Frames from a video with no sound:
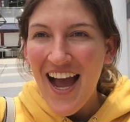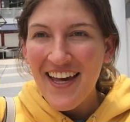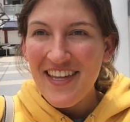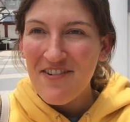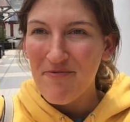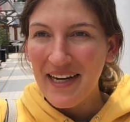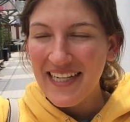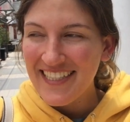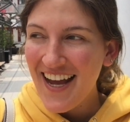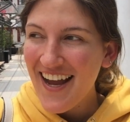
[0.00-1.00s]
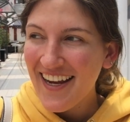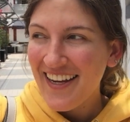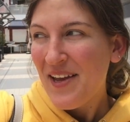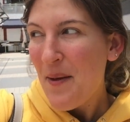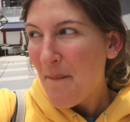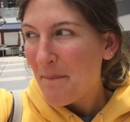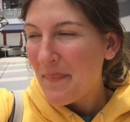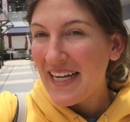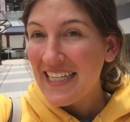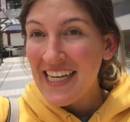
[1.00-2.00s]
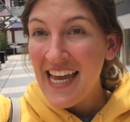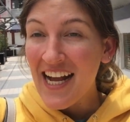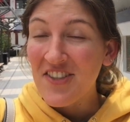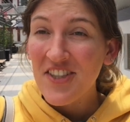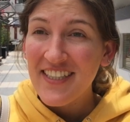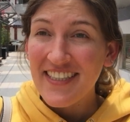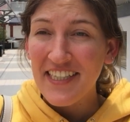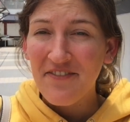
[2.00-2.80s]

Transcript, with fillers: I think Rick died, but he actually did